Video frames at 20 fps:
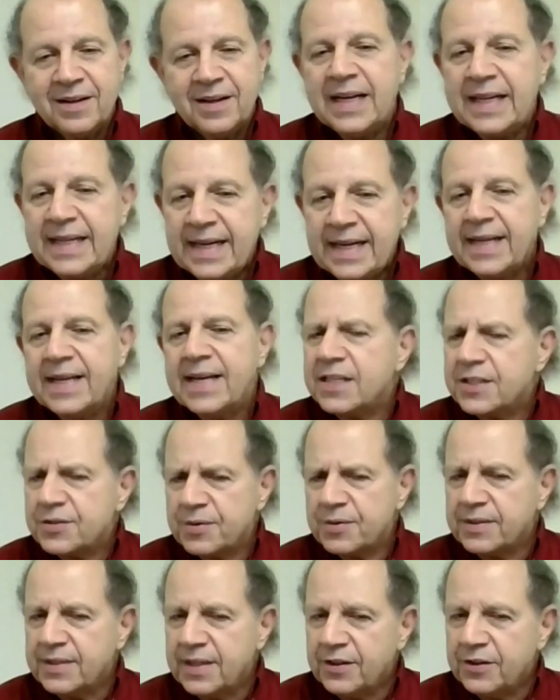In any case,
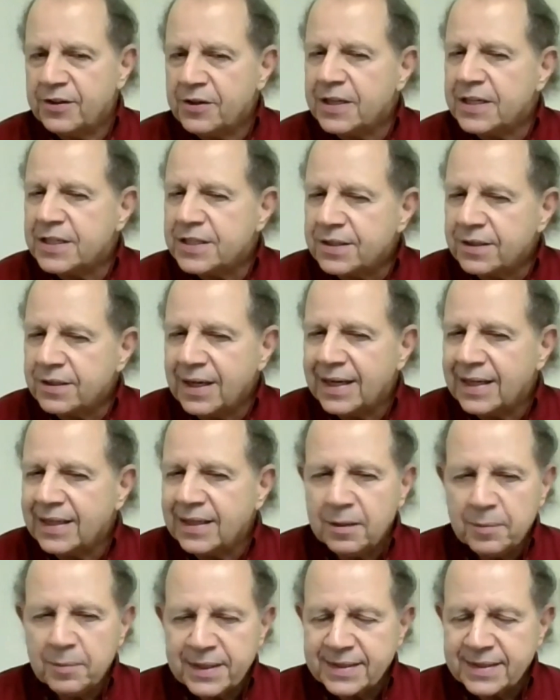around 10:30, you still got a
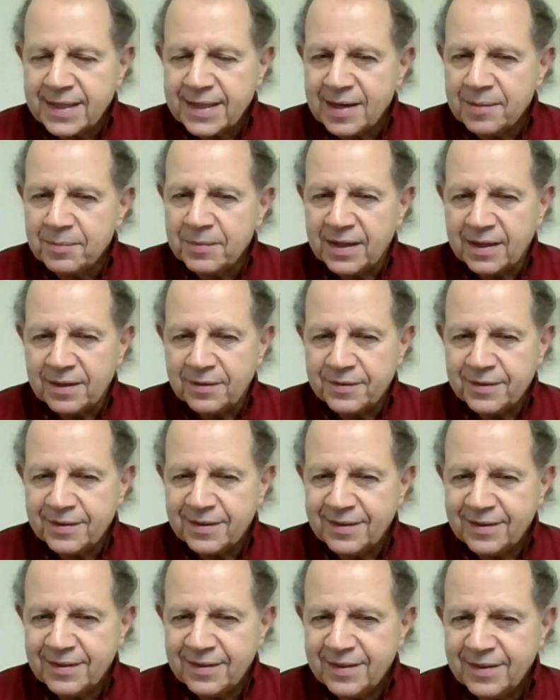little bit of time left
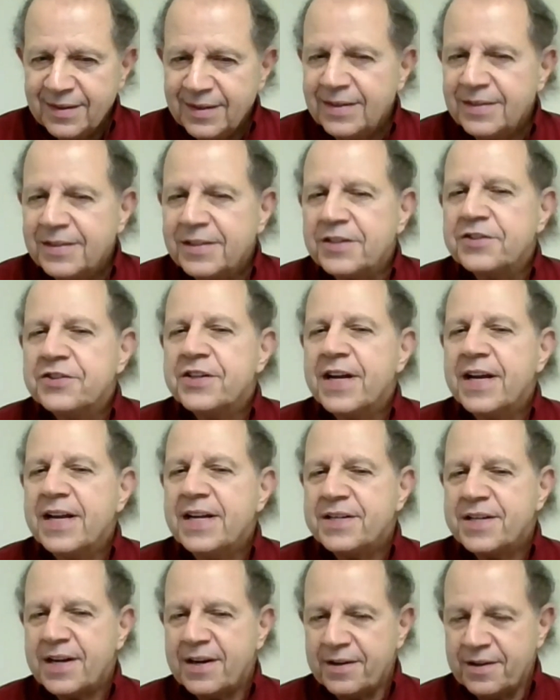to
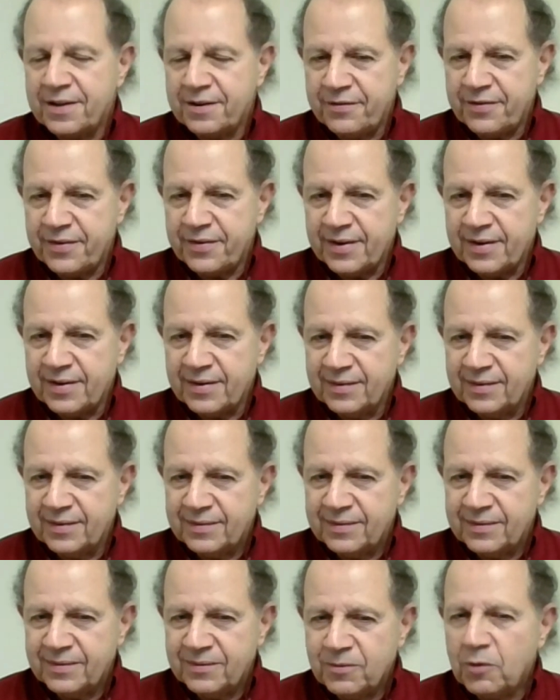change how you feel.
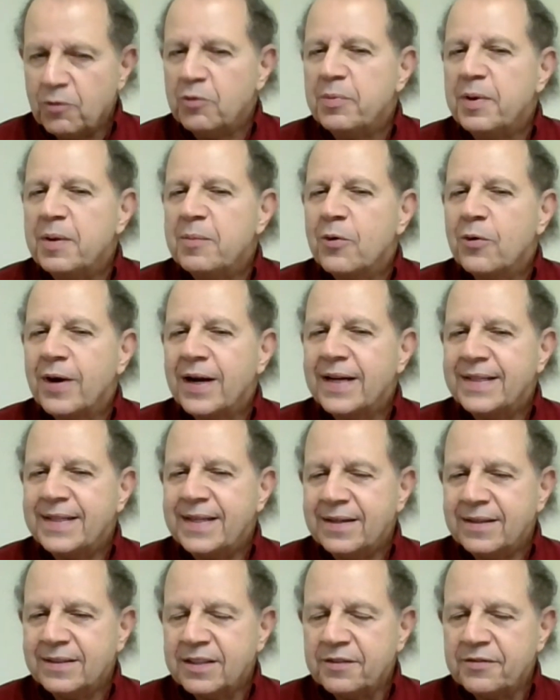What would be more
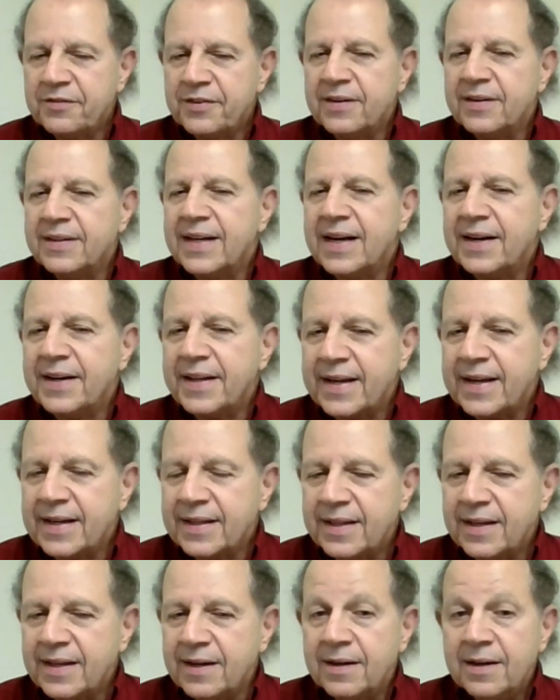ideal to feel, and how do you get
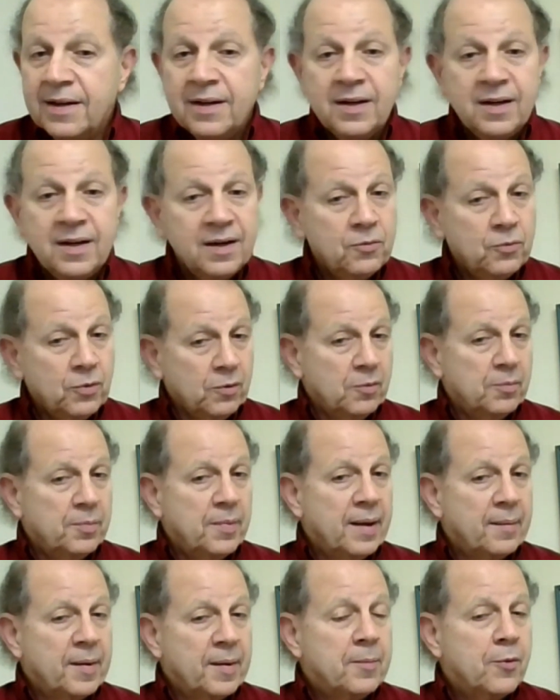there? What would
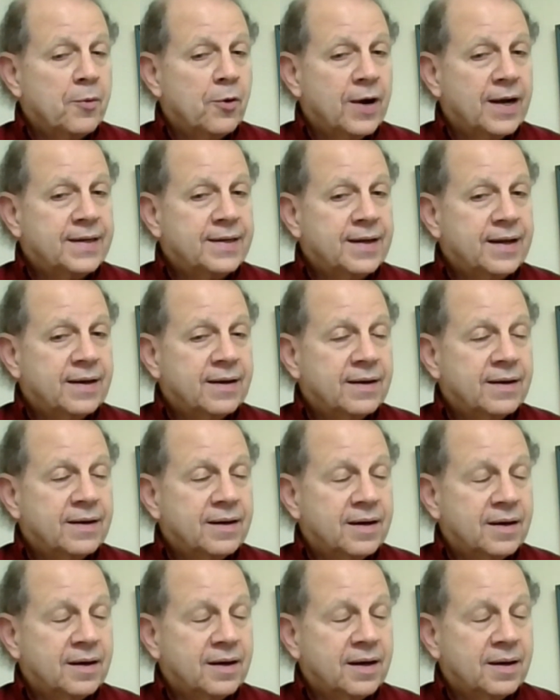make me more ideal,
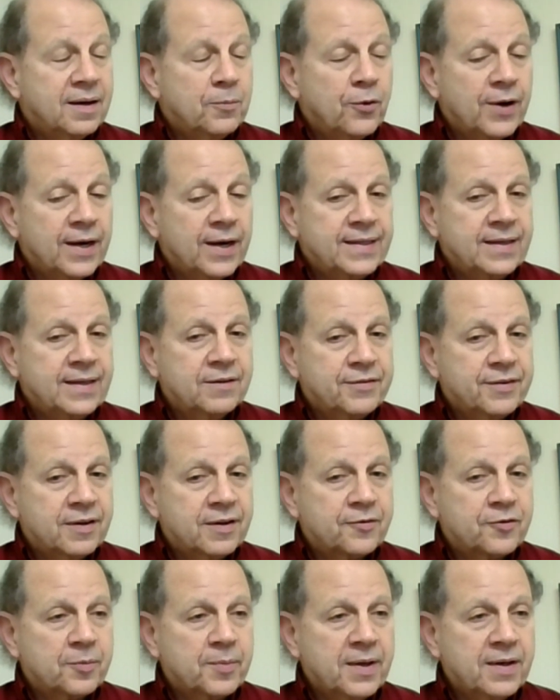a more ideal feeling
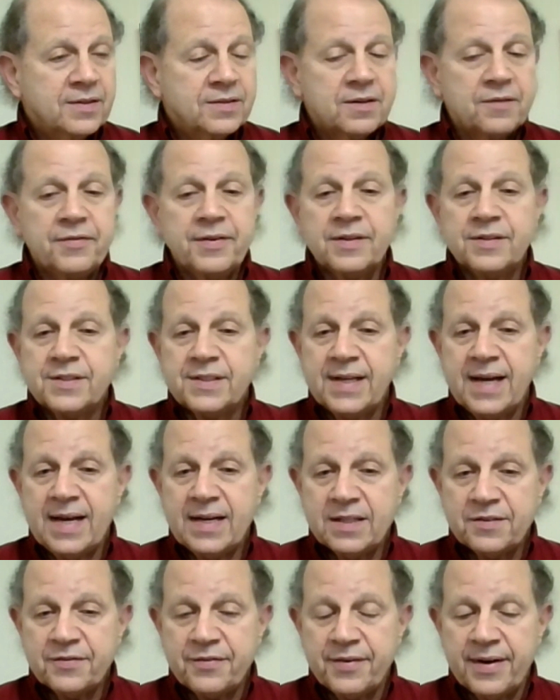for me is to feel
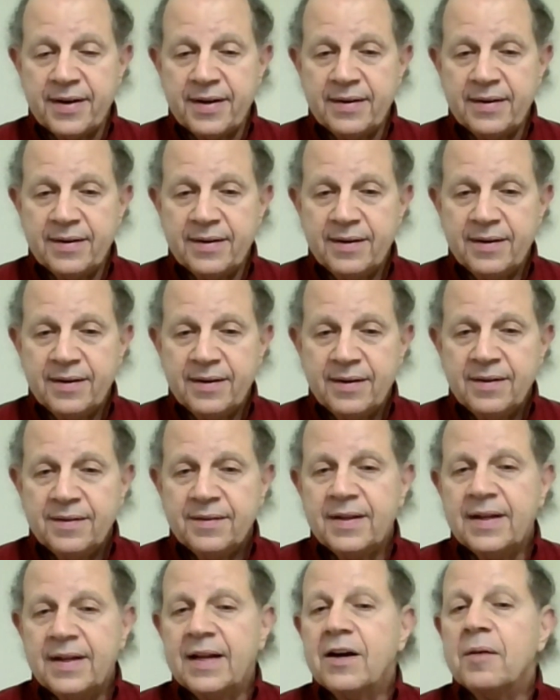satisfied
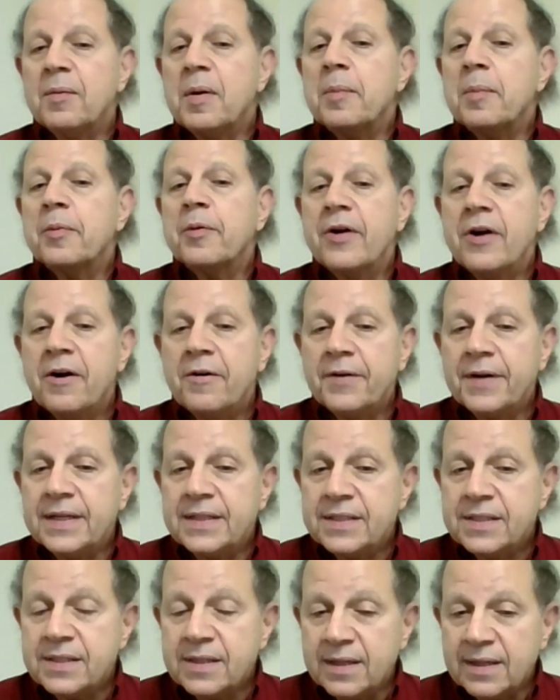that I got my
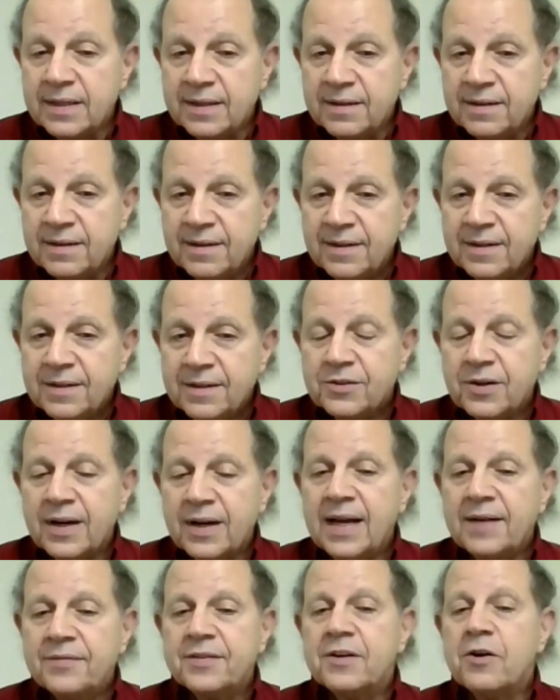priorities done. So I
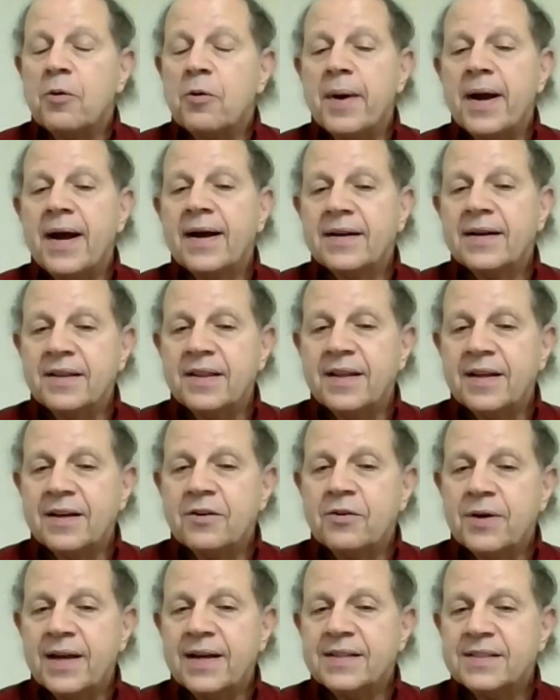have to go back and think,
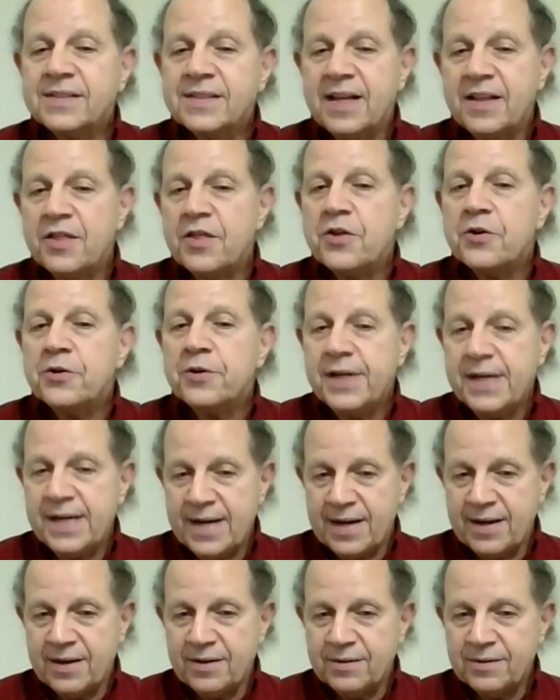okay, it's 10:30
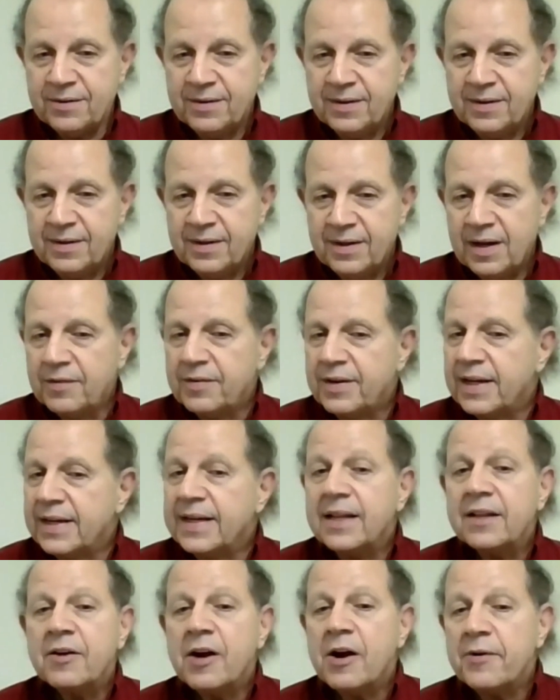now. I've got
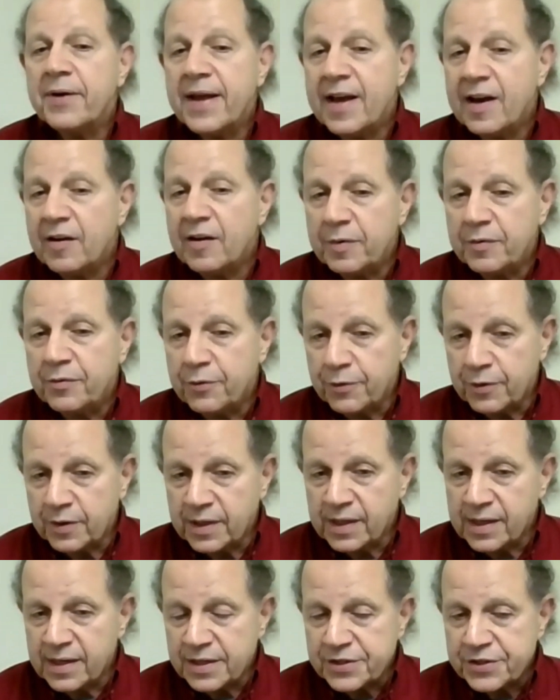another hour and a half before
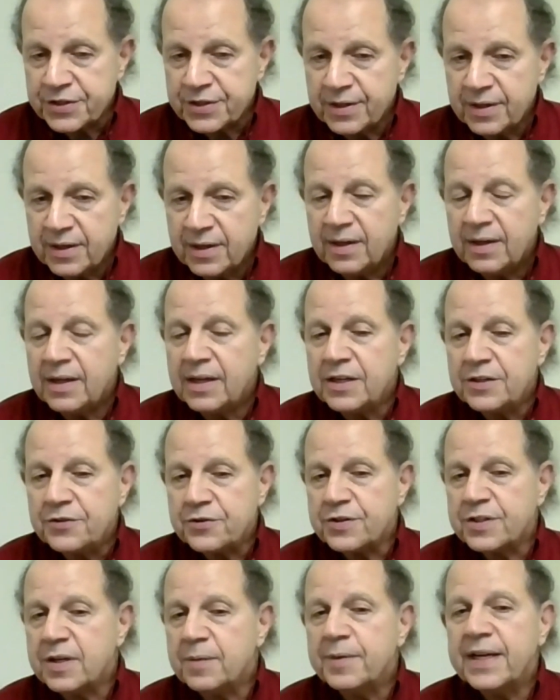lunch. Is there
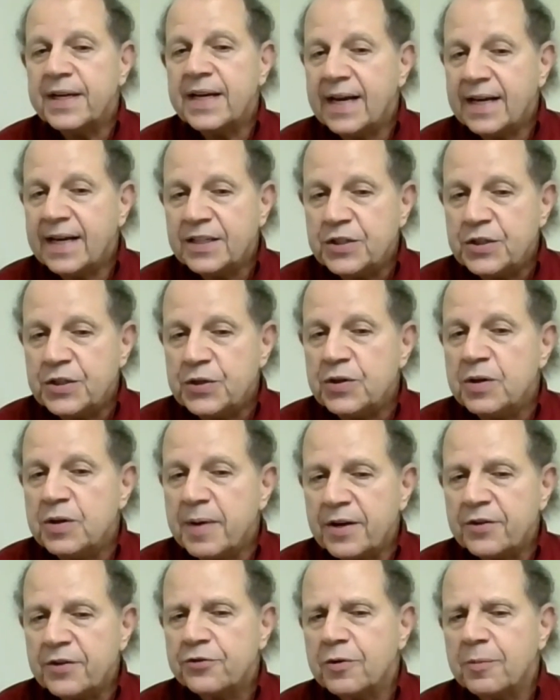something I can do to
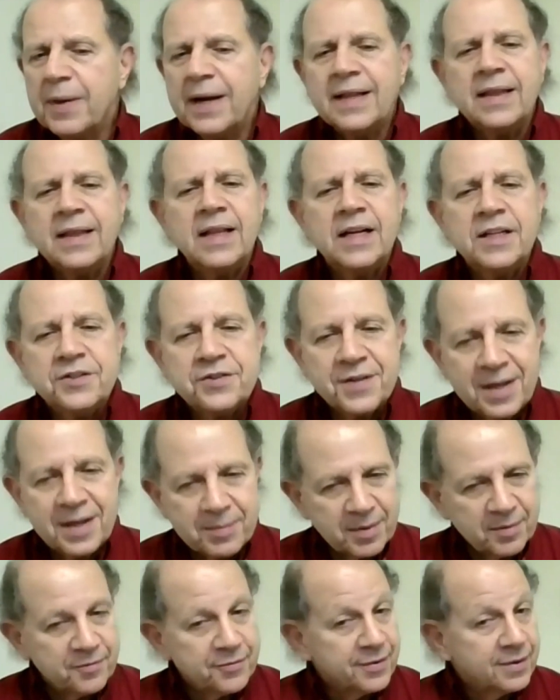make sure by lunchtime
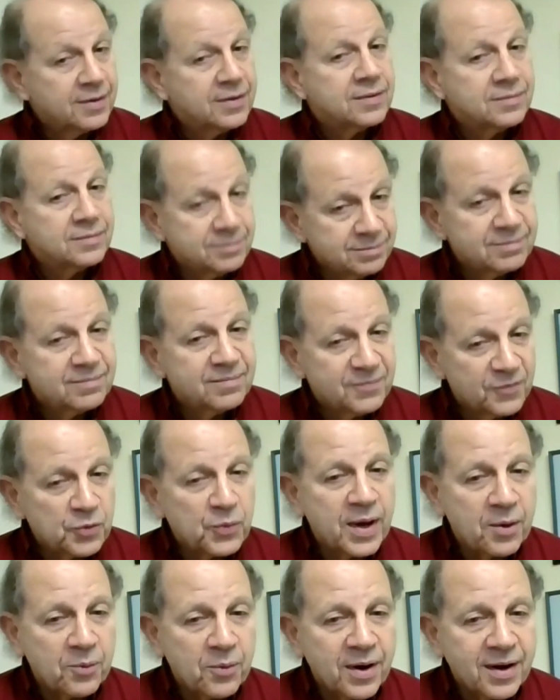I'm feeling the
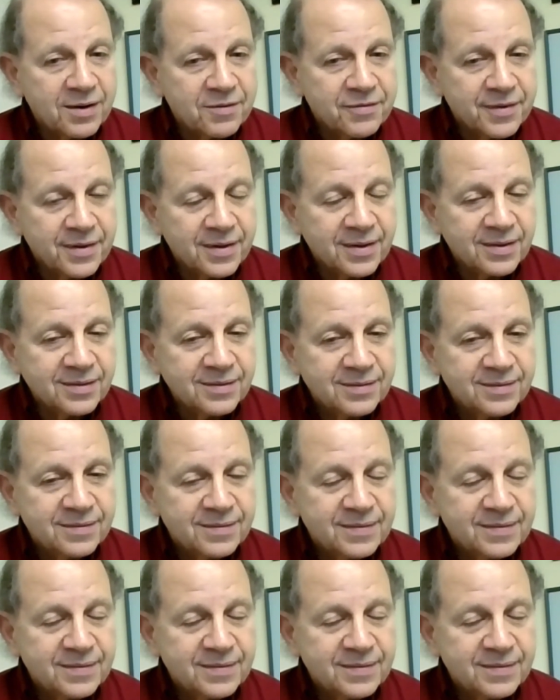way I want to feel?